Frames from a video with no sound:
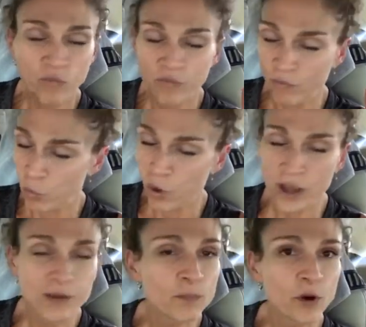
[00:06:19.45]

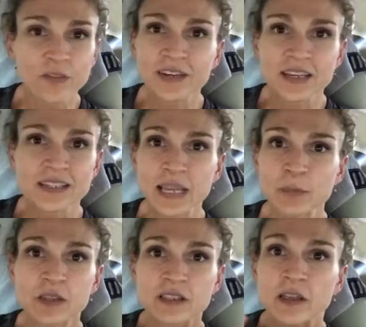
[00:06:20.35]
One perfect
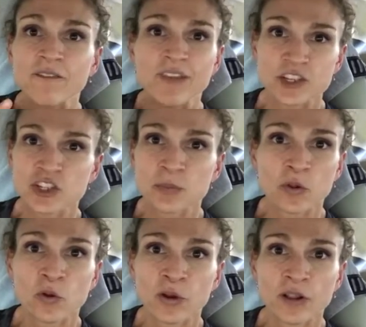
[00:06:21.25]
example is
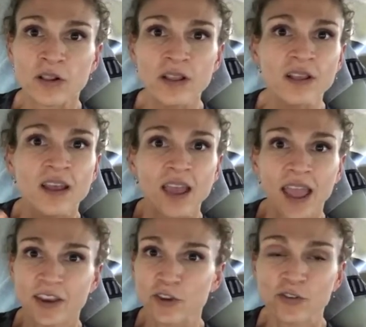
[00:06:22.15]
vegetable oil.
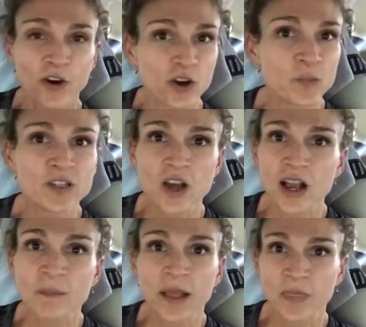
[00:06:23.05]
And you've heard me
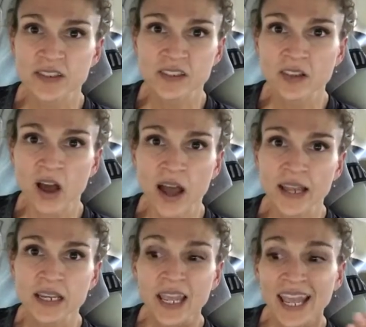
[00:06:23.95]
talk about this a
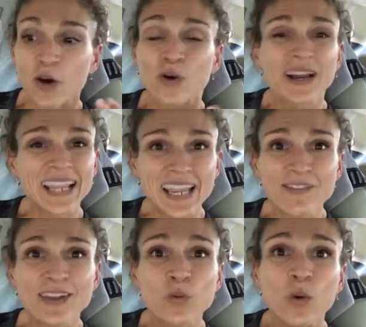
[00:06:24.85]
lot. Or
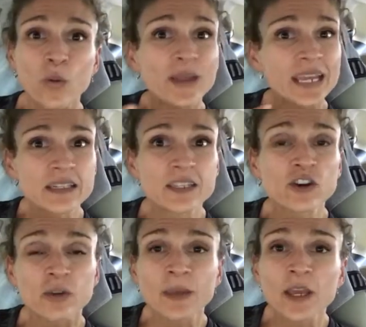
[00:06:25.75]
even what we
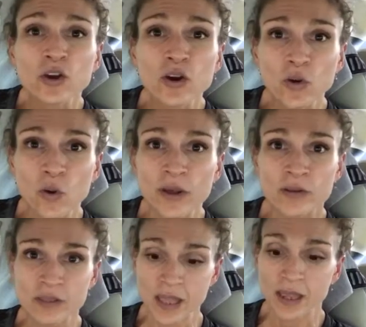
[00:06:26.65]
consider to be good
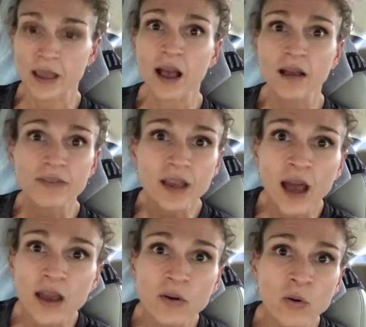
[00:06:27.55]
oils like
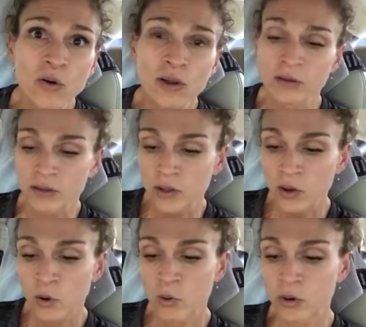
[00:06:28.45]
avocado oil
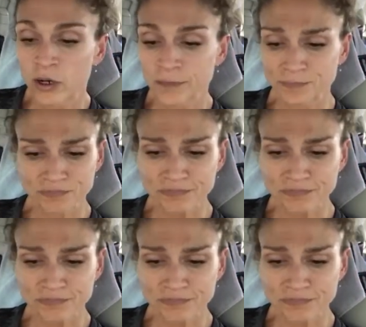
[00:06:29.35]
or